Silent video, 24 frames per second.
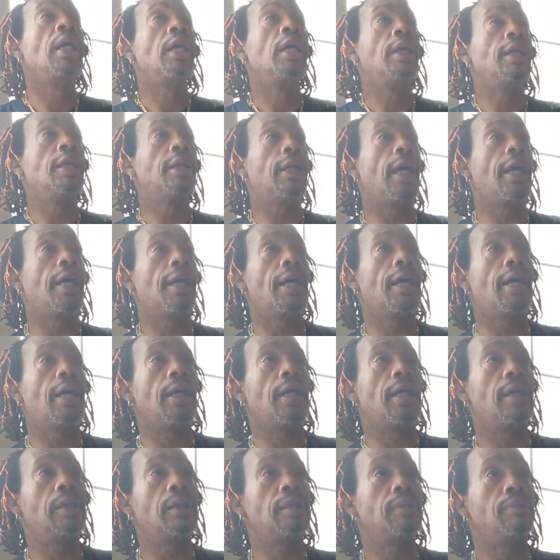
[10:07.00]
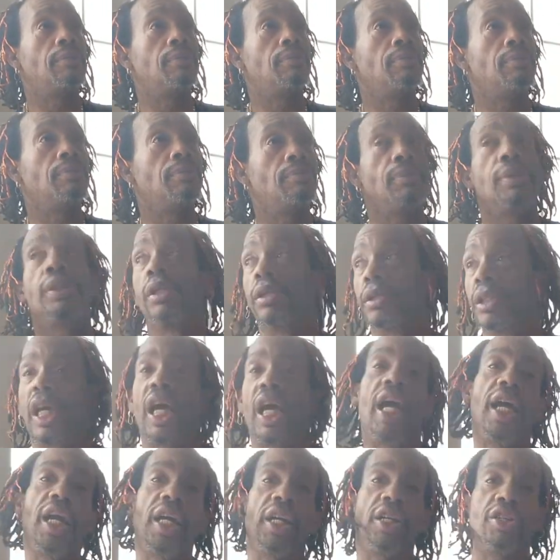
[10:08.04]
that the
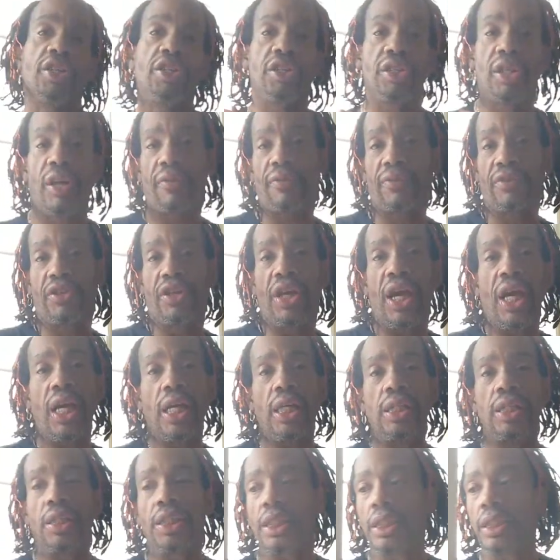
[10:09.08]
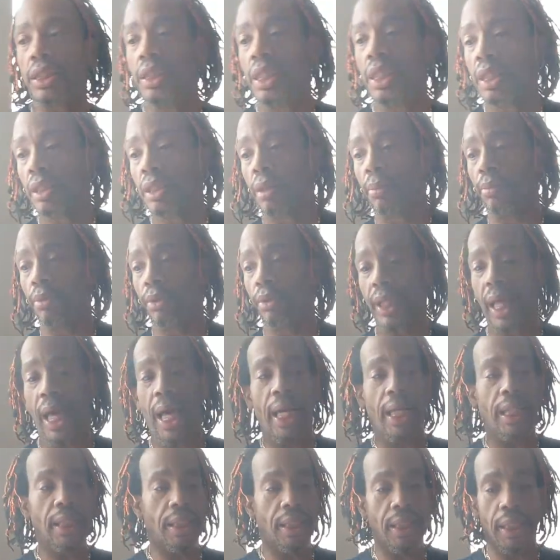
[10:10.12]
ages have changed and the
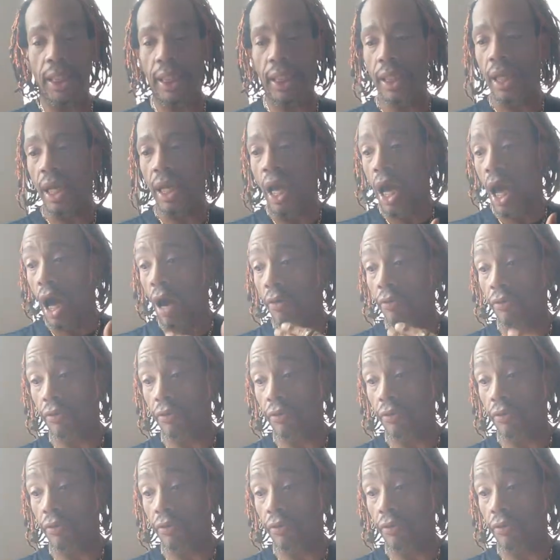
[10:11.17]
modality of